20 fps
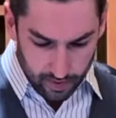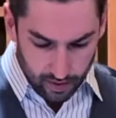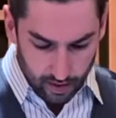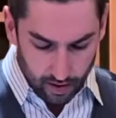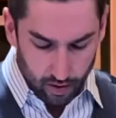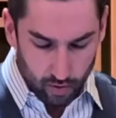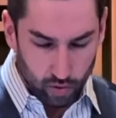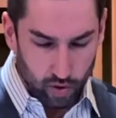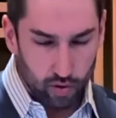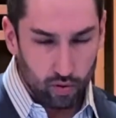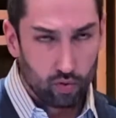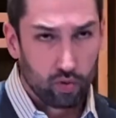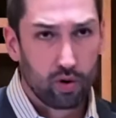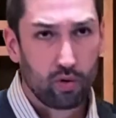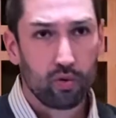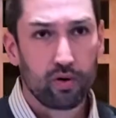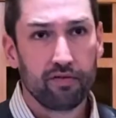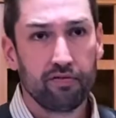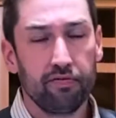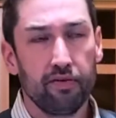What
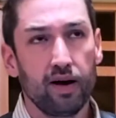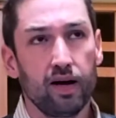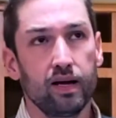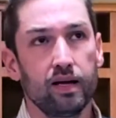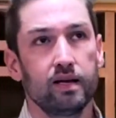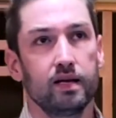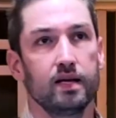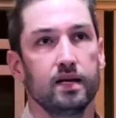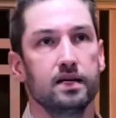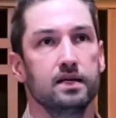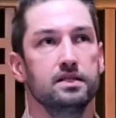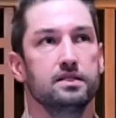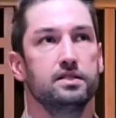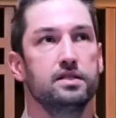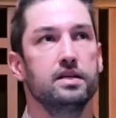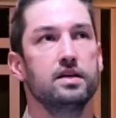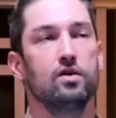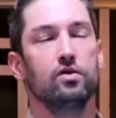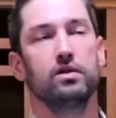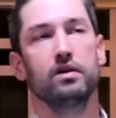we find is
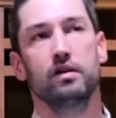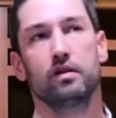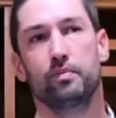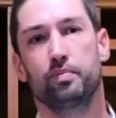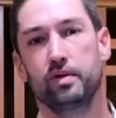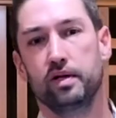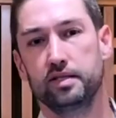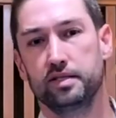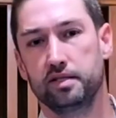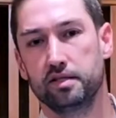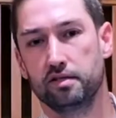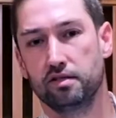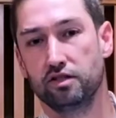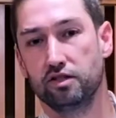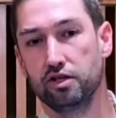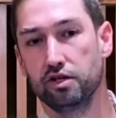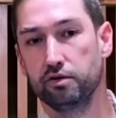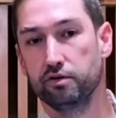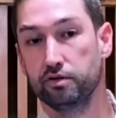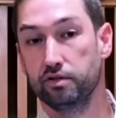the only other place this is
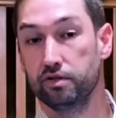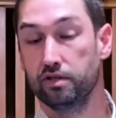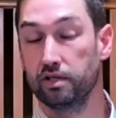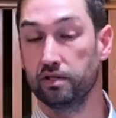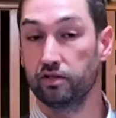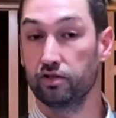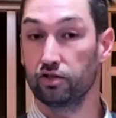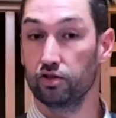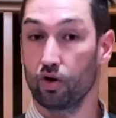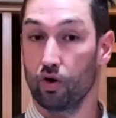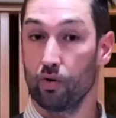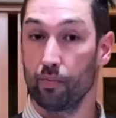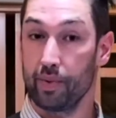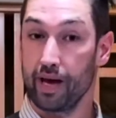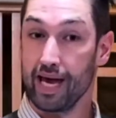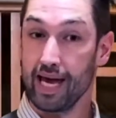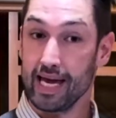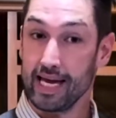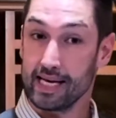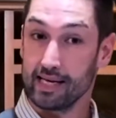used is in Psalm
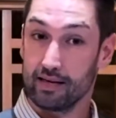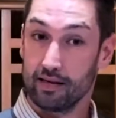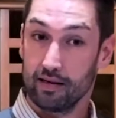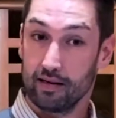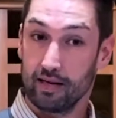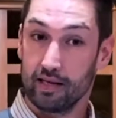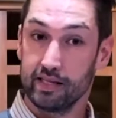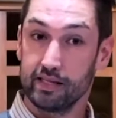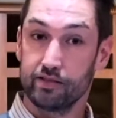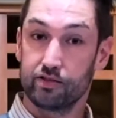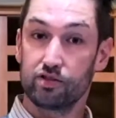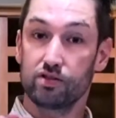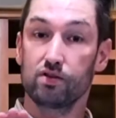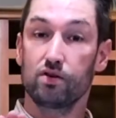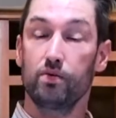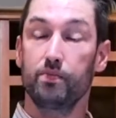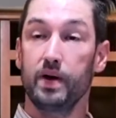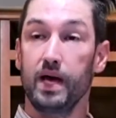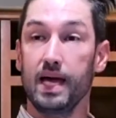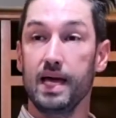8. And in
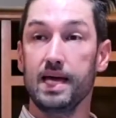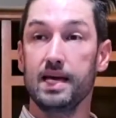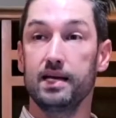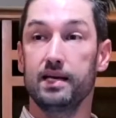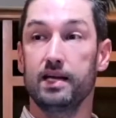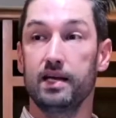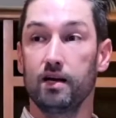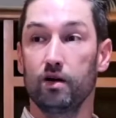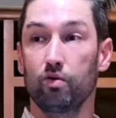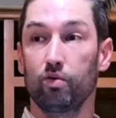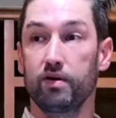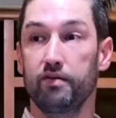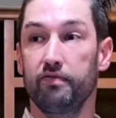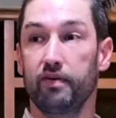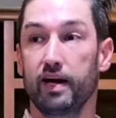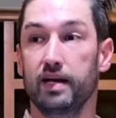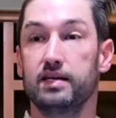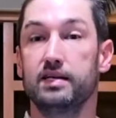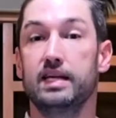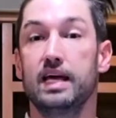Psalm 8, here we
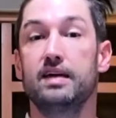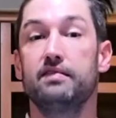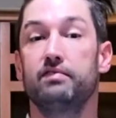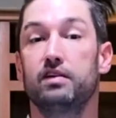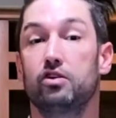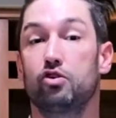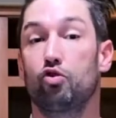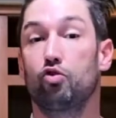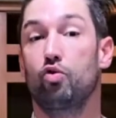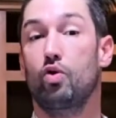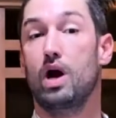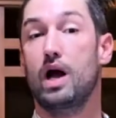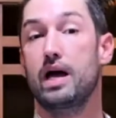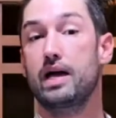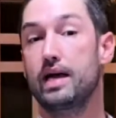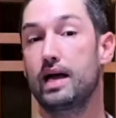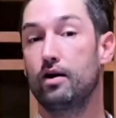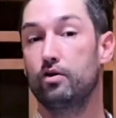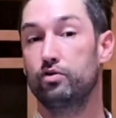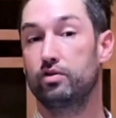find David
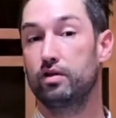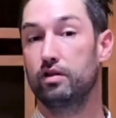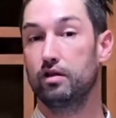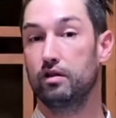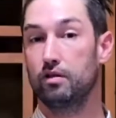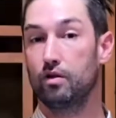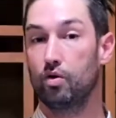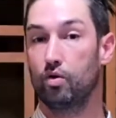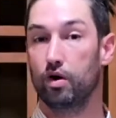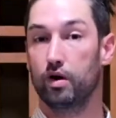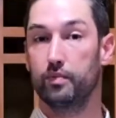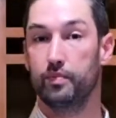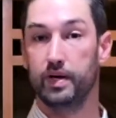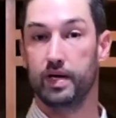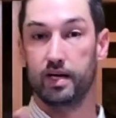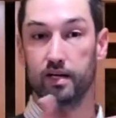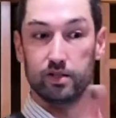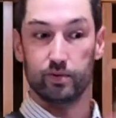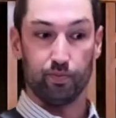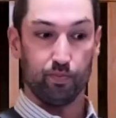crying out to the Lord
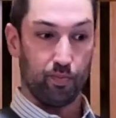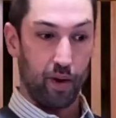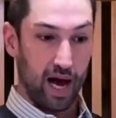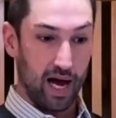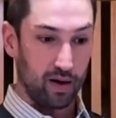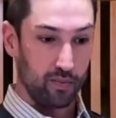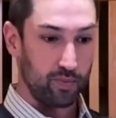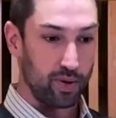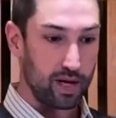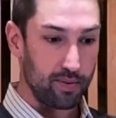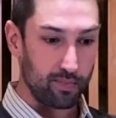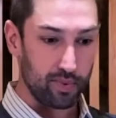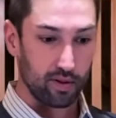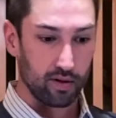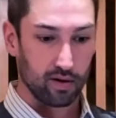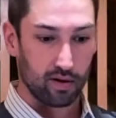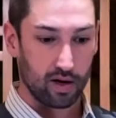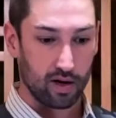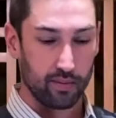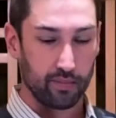because bad people
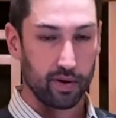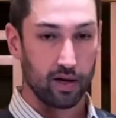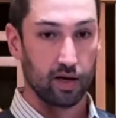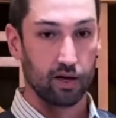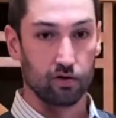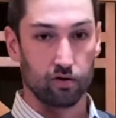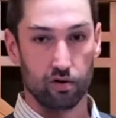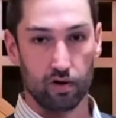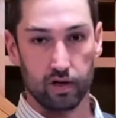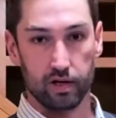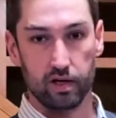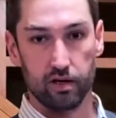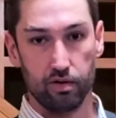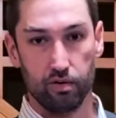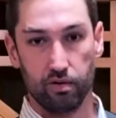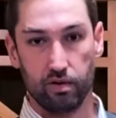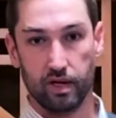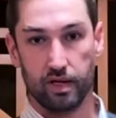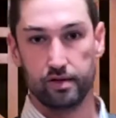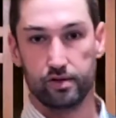are coming and trying to do
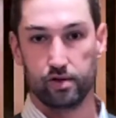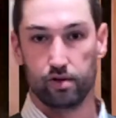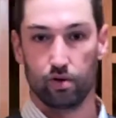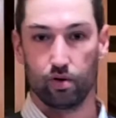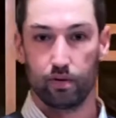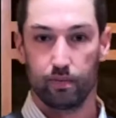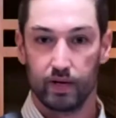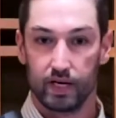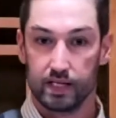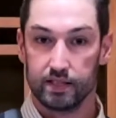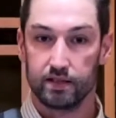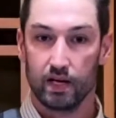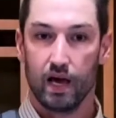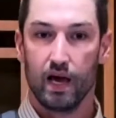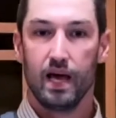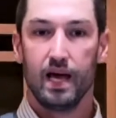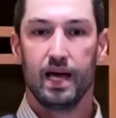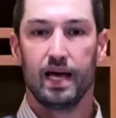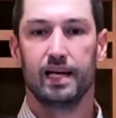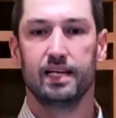things to him. And
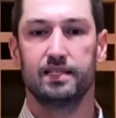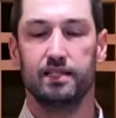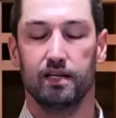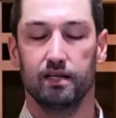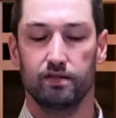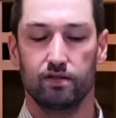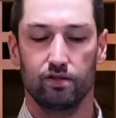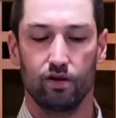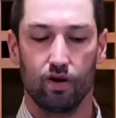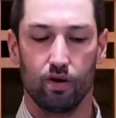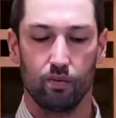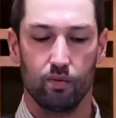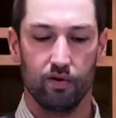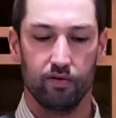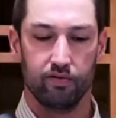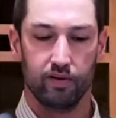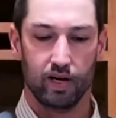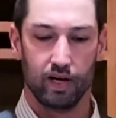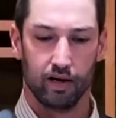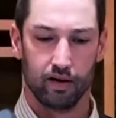it's a psalm
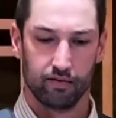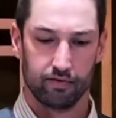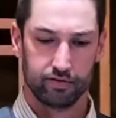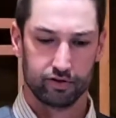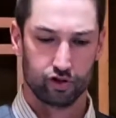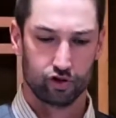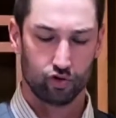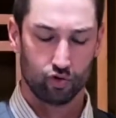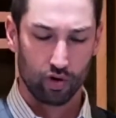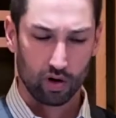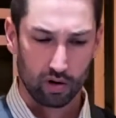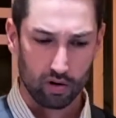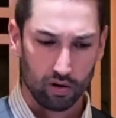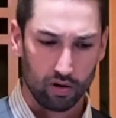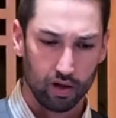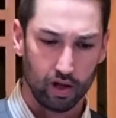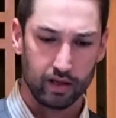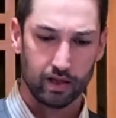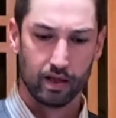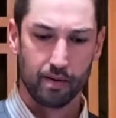of kind of
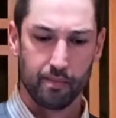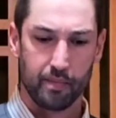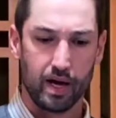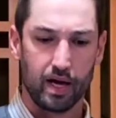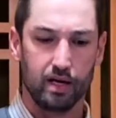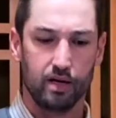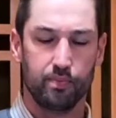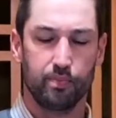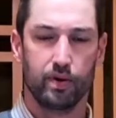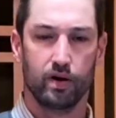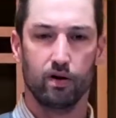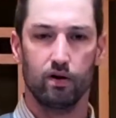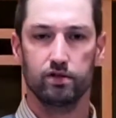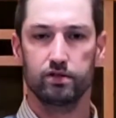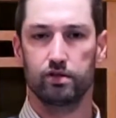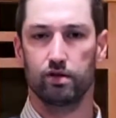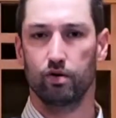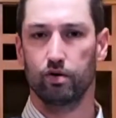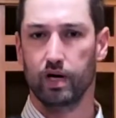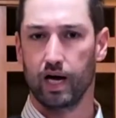struggle and lament, but
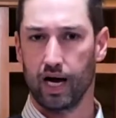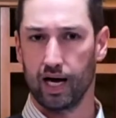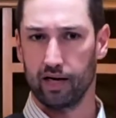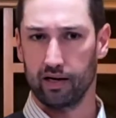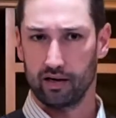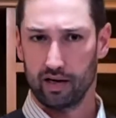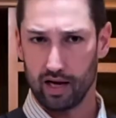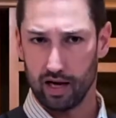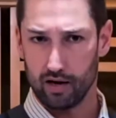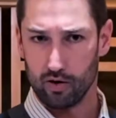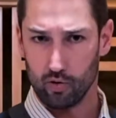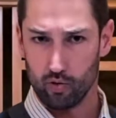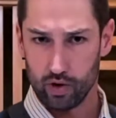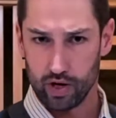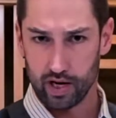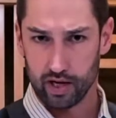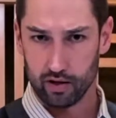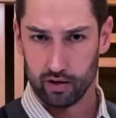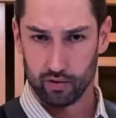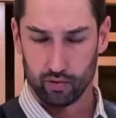also God kind of
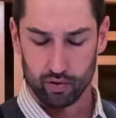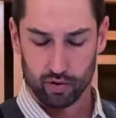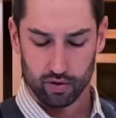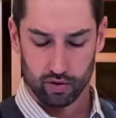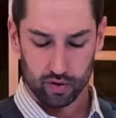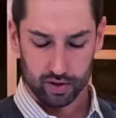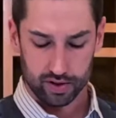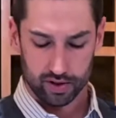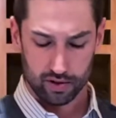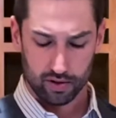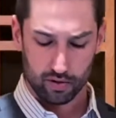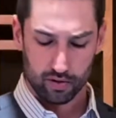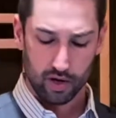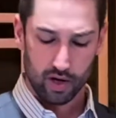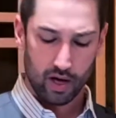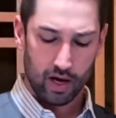winning through. And so